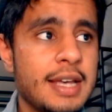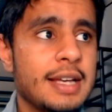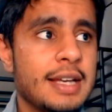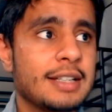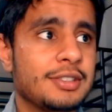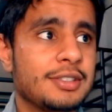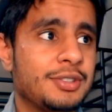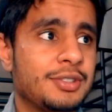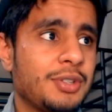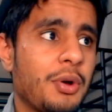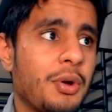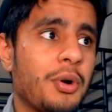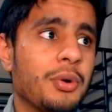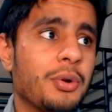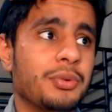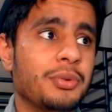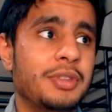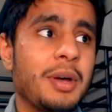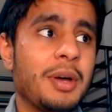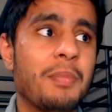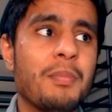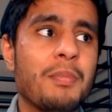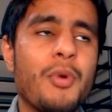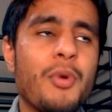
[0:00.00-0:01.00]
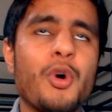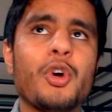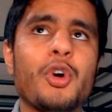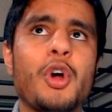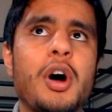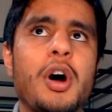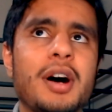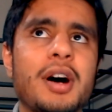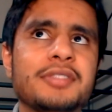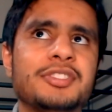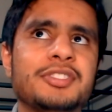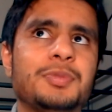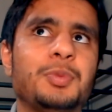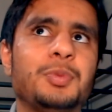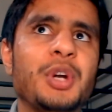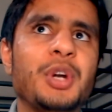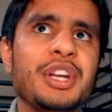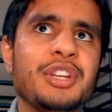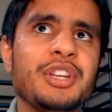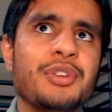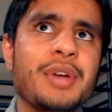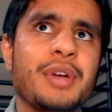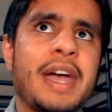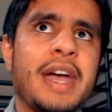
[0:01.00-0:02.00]
So the more offspring
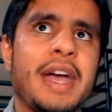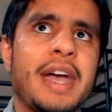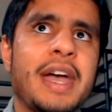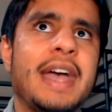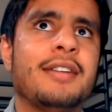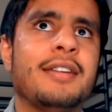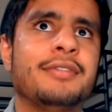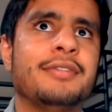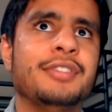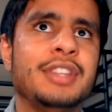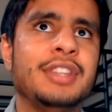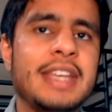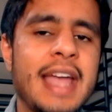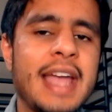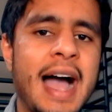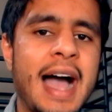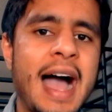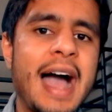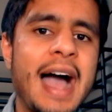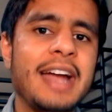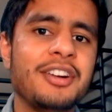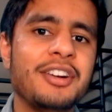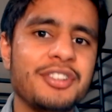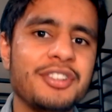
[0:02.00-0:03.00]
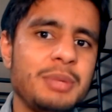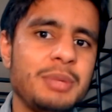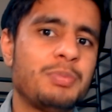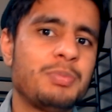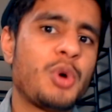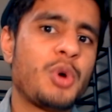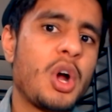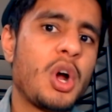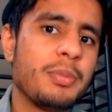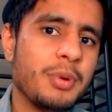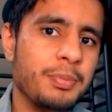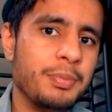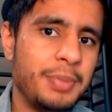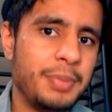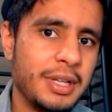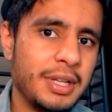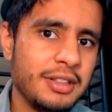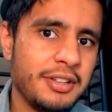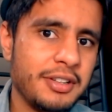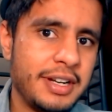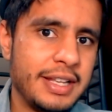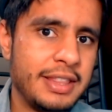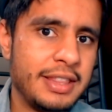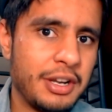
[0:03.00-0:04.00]
you have, the higher the
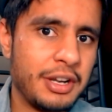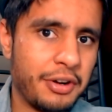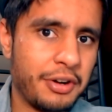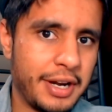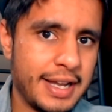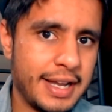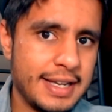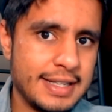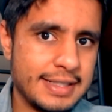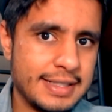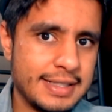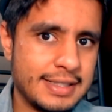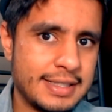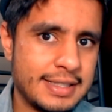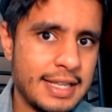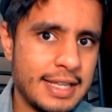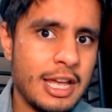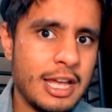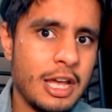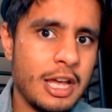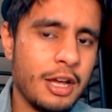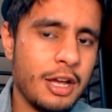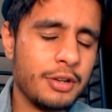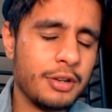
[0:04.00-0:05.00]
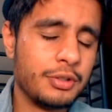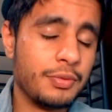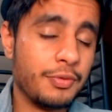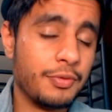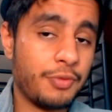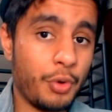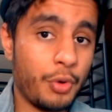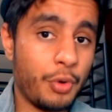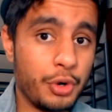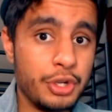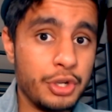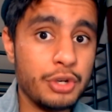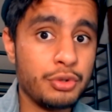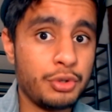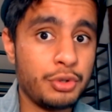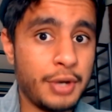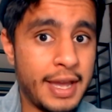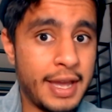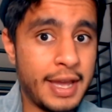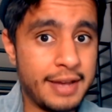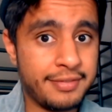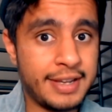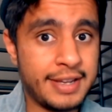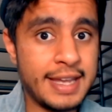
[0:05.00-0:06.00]
probability there is for you to
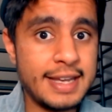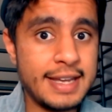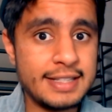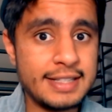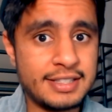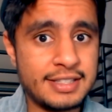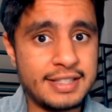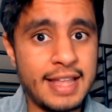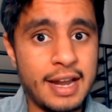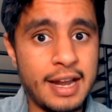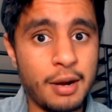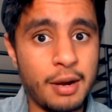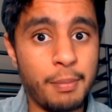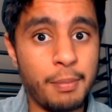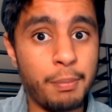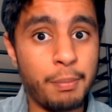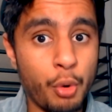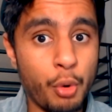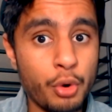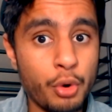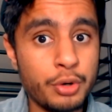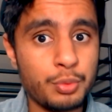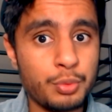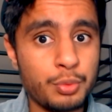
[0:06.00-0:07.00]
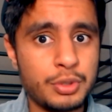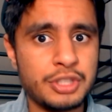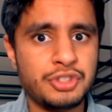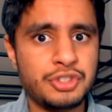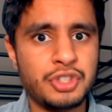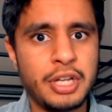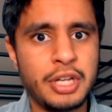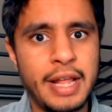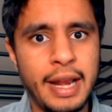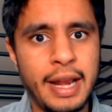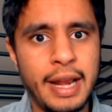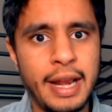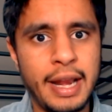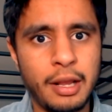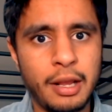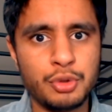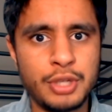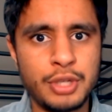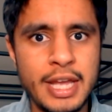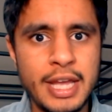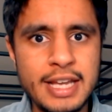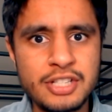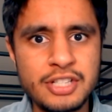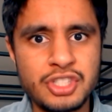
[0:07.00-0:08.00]
have kids that are born with a genetic
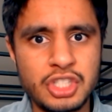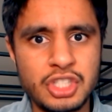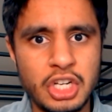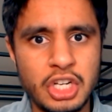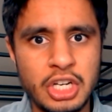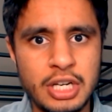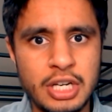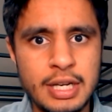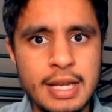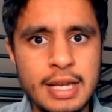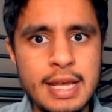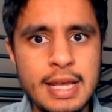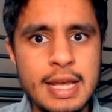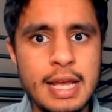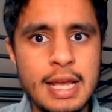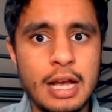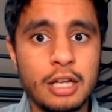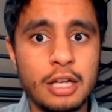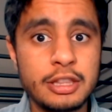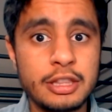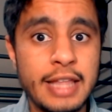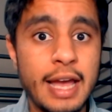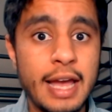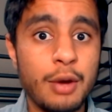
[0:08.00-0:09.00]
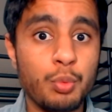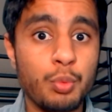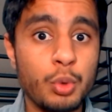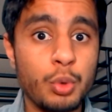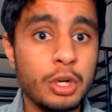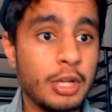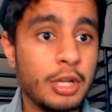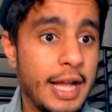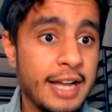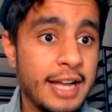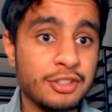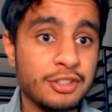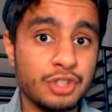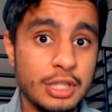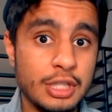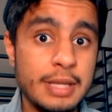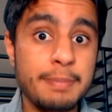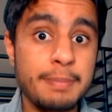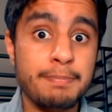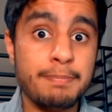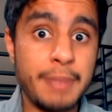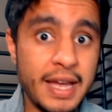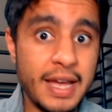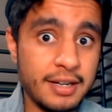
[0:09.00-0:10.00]
mutation that will actually
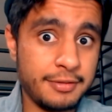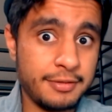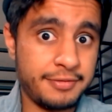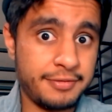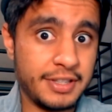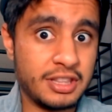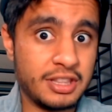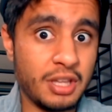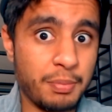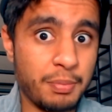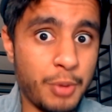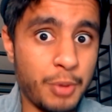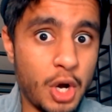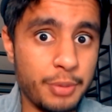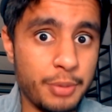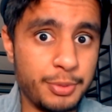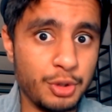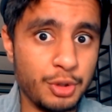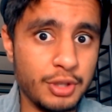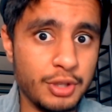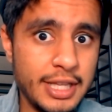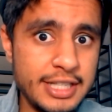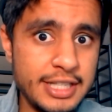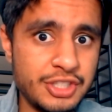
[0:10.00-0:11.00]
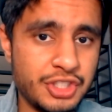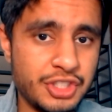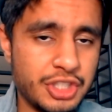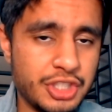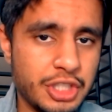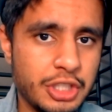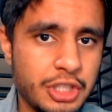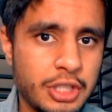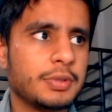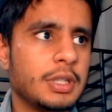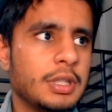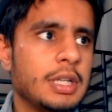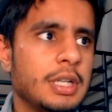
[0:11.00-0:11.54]
benefit the population.